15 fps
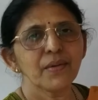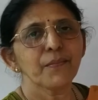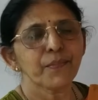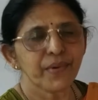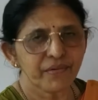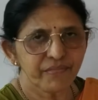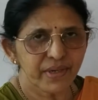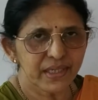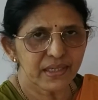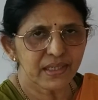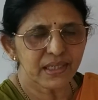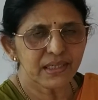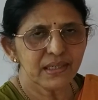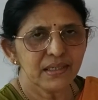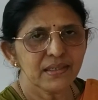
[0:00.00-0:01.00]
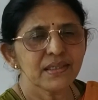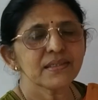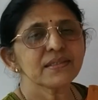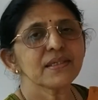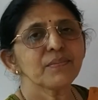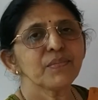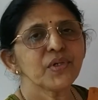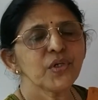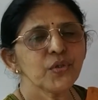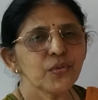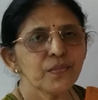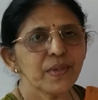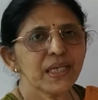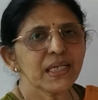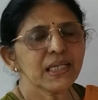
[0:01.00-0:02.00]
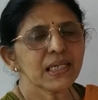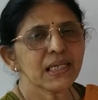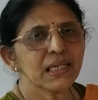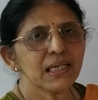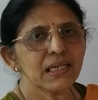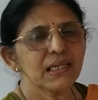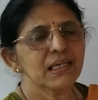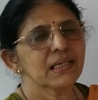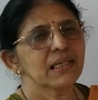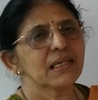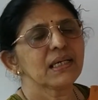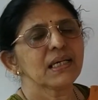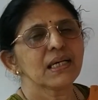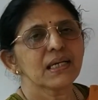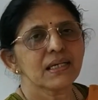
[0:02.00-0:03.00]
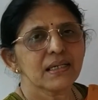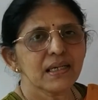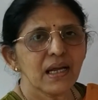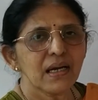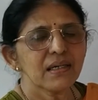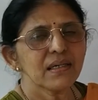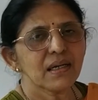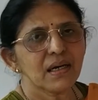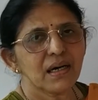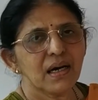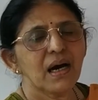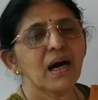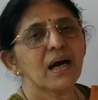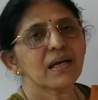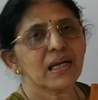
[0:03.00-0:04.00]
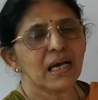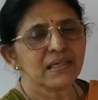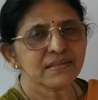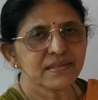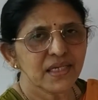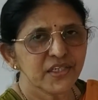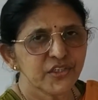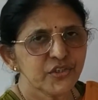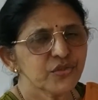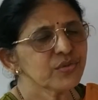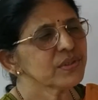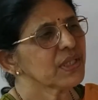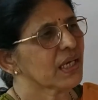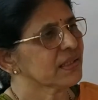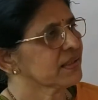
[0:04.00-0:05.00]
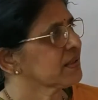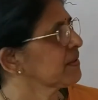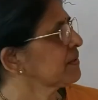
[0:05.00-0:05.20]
provided some numerical data are assigned to that.